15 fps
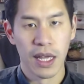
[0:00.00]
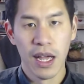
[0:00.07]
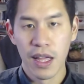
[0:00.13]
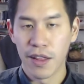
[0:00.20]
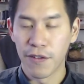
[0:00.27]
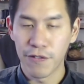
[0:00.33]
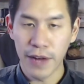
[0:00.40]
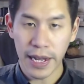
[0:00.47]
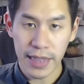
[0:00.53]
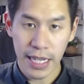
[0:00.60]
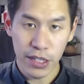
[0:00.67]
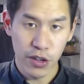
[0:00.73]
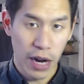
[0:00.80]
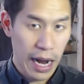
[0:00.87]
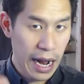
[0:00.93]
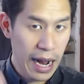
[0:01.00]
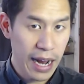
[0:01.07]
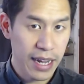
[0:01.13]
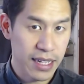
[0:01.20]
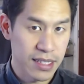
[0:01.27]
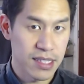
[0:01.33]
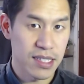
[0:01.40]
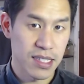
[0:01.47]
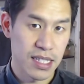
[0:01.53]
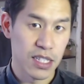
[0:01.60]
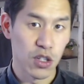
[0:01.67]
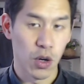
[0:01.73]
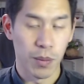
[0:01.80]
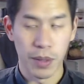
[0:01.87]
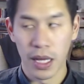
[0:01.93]
the fact that your eyes see
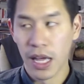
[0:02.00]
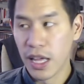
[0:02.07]
normally,